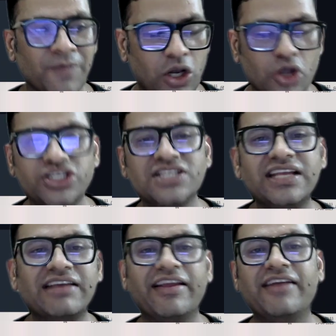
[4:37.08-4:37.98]

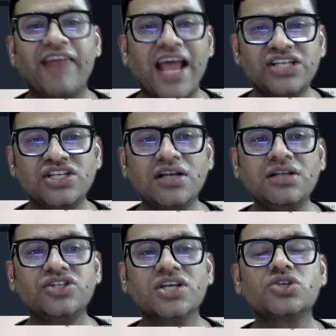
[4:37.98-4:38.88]
logistic regression
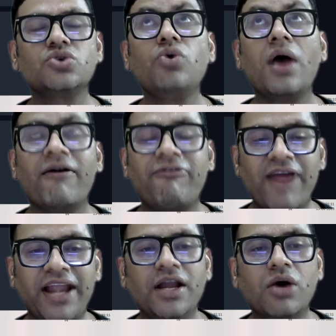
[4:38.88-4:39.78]
just to
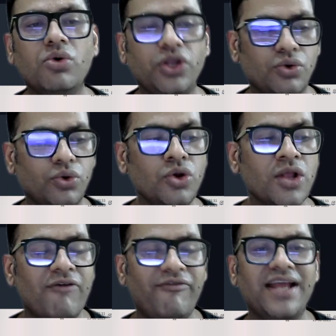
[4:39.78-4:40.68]
find out,
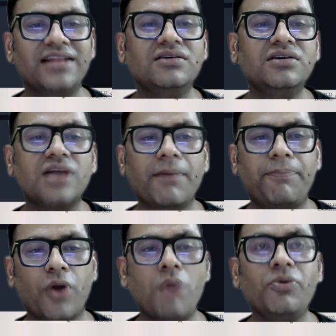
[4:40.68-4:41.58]
whether the
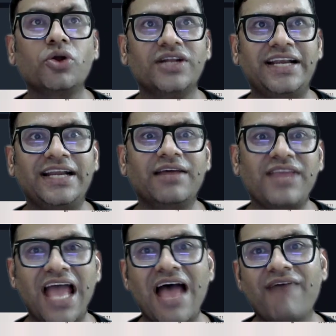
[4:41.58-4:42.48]
prompt or the data
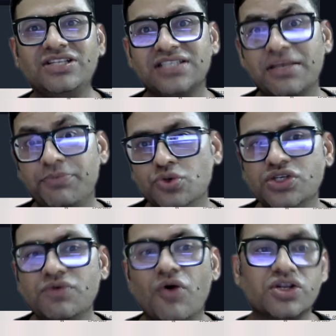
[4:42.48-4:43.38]
we have, which is
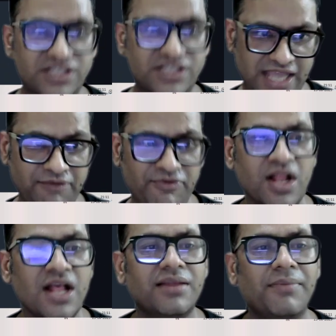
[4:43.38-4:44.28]
abusive or safe.
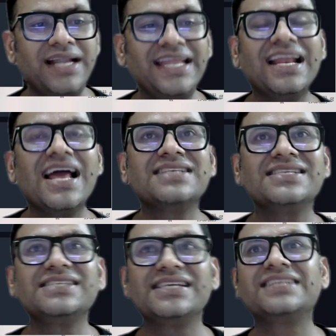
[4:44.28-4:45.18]
The multi-class
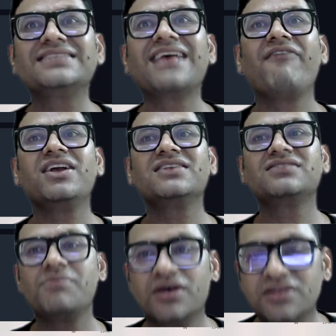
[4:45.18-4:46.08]
is, it is having
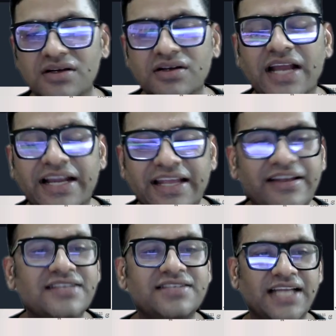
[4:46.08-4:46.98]
some other
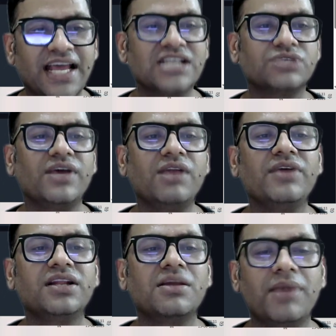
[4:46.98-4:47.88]
categories data as well,
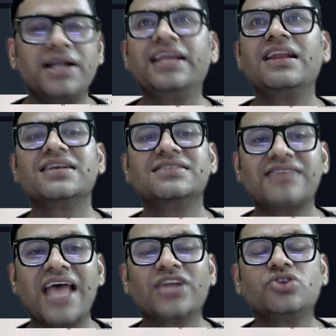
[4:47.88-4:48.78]
where the multi-class is
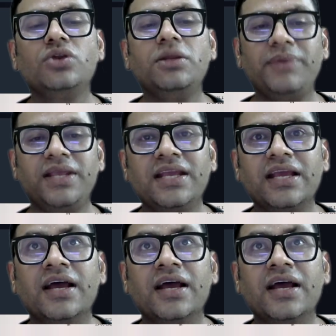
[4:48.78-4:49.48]
actually being